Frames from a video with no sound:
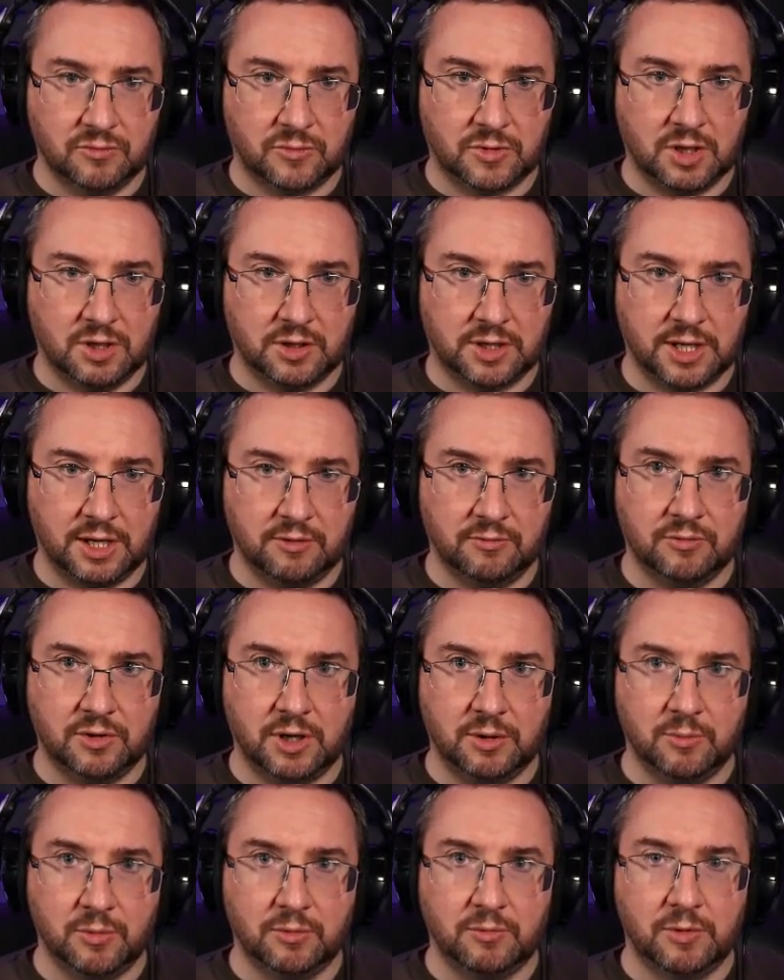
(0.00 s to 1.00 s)
Okay,
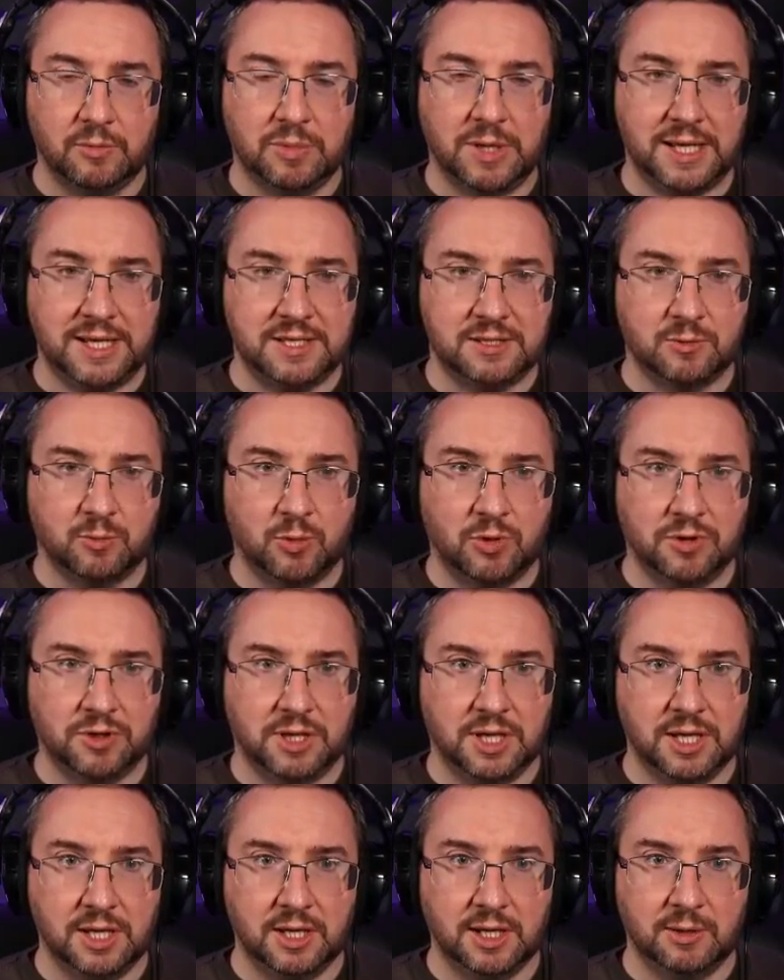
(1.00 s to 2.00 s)
right, we replaced 1
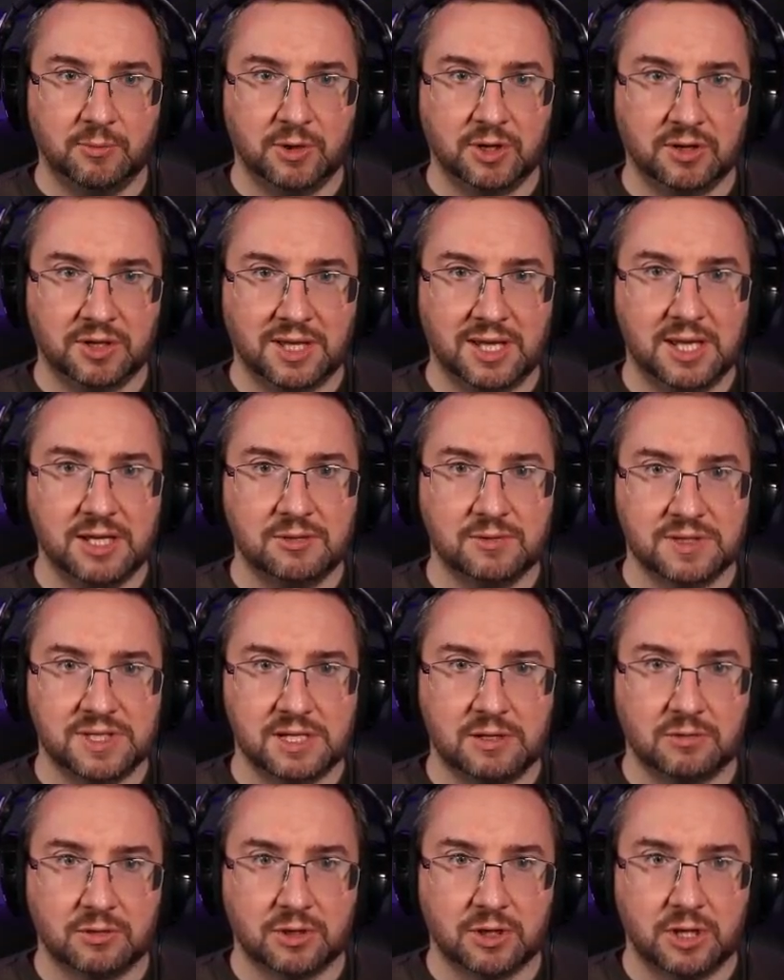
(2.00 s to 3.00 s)
key, and we got a key to a
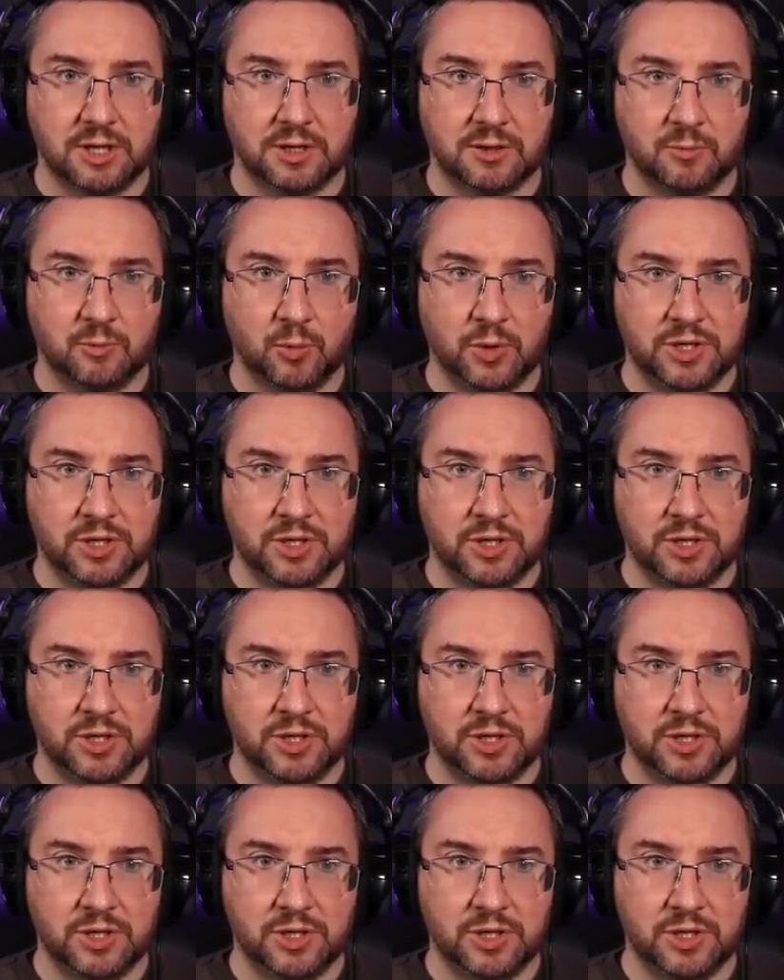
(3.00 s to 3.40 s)
secret garden,